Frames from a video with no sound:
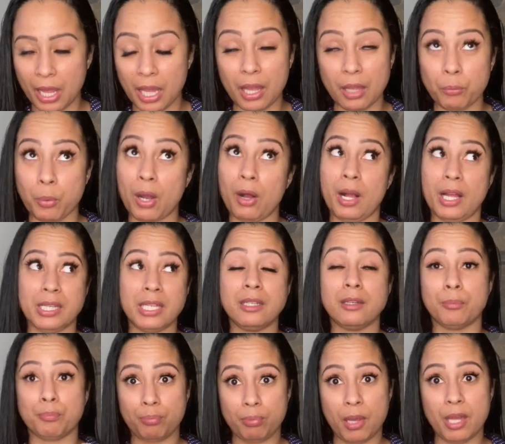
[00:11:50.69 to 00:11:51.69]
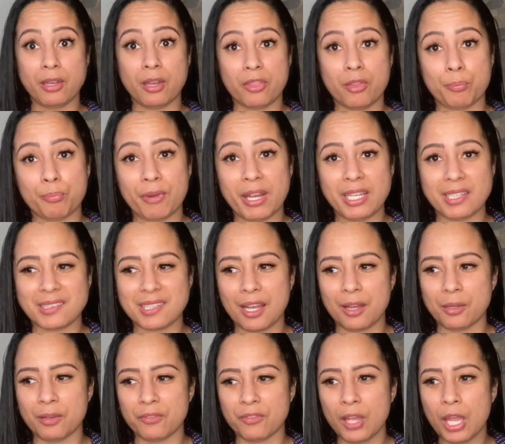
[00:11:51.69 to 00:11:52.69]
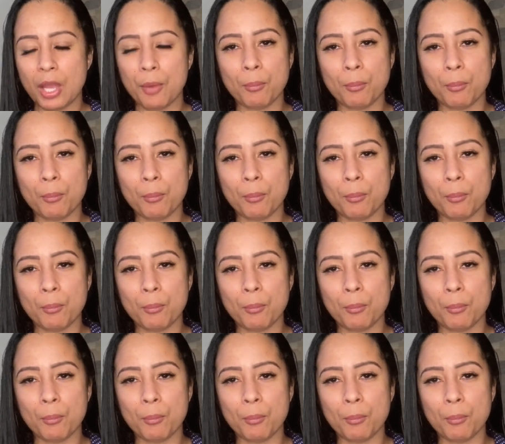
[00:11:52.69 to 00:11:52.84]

I need another breakdown of